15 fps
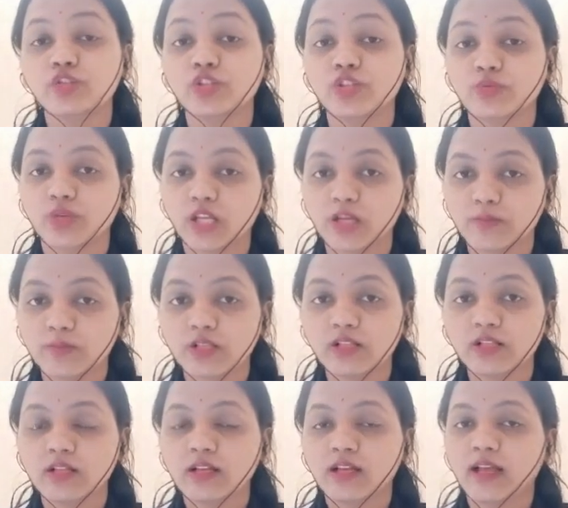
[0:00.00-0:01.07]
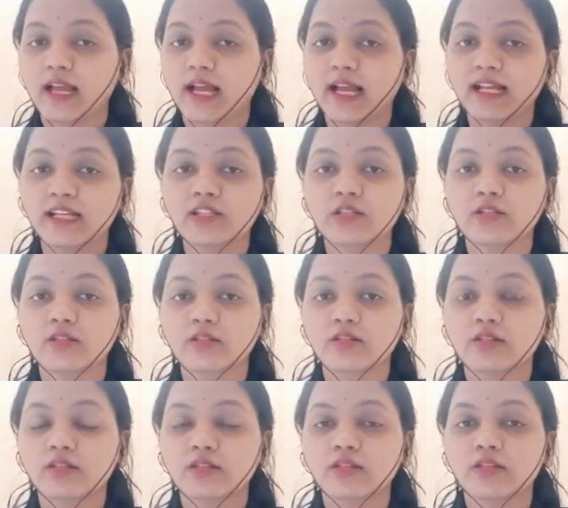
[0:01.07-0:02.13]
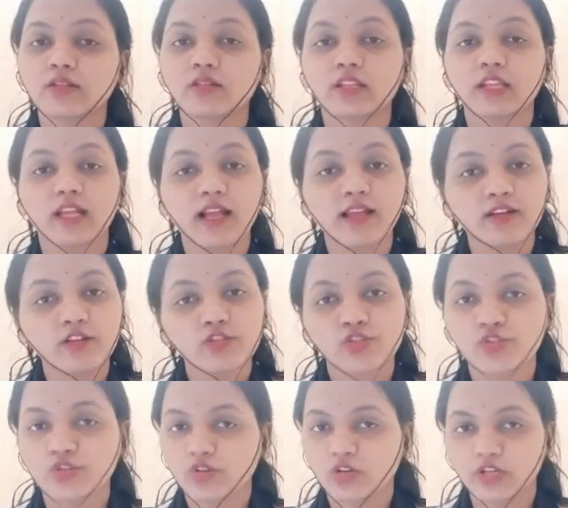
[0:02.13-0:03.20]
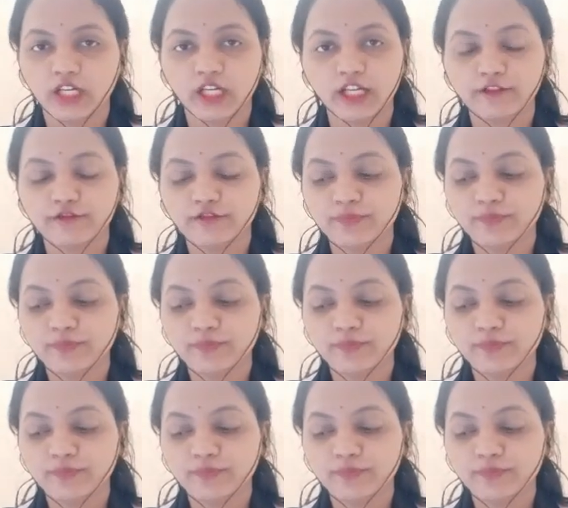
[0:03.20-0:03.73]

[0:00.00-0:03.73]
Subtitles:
durable, and they are strong enough.